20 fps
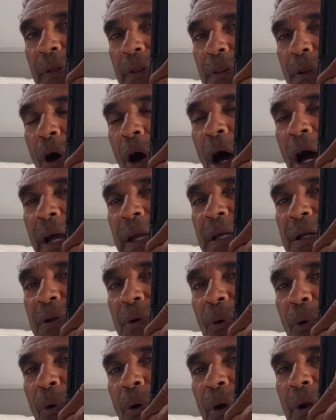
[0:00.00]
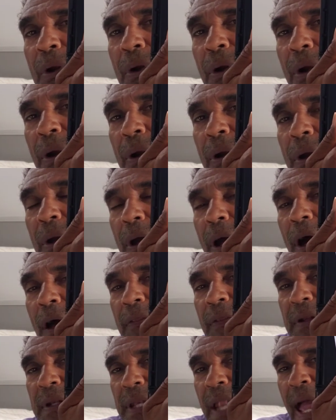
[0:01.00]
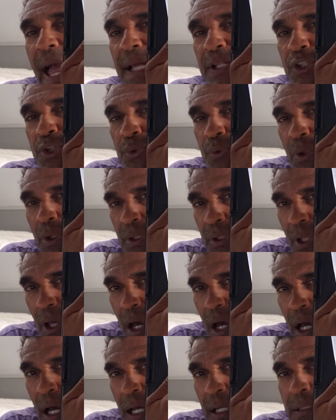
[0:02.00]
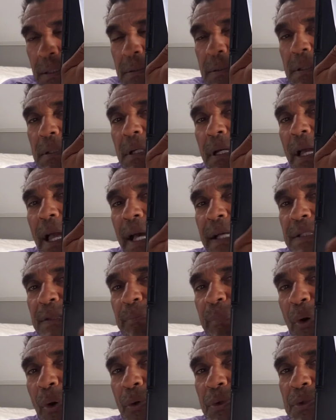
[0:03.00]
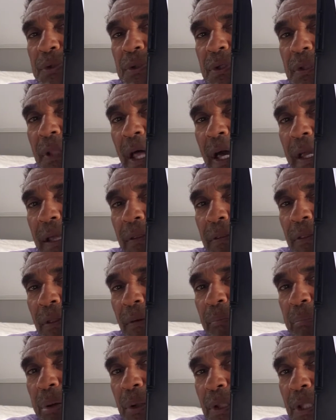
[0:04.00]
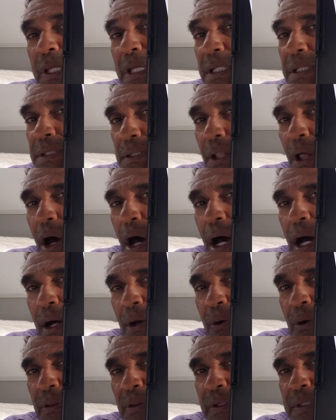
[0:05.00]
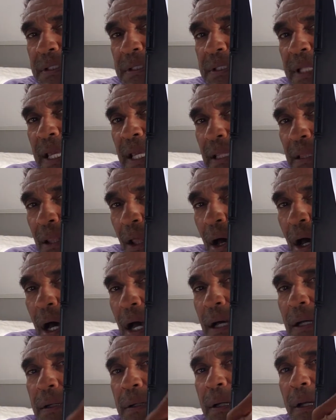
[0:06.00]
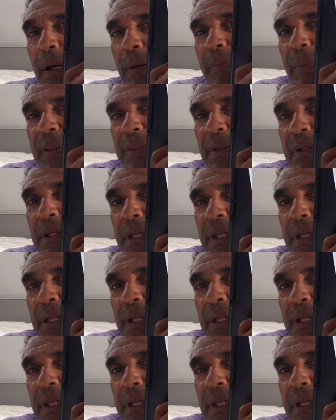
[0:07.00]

law and order of the natural law, as opposed to like the police law or the state law, but the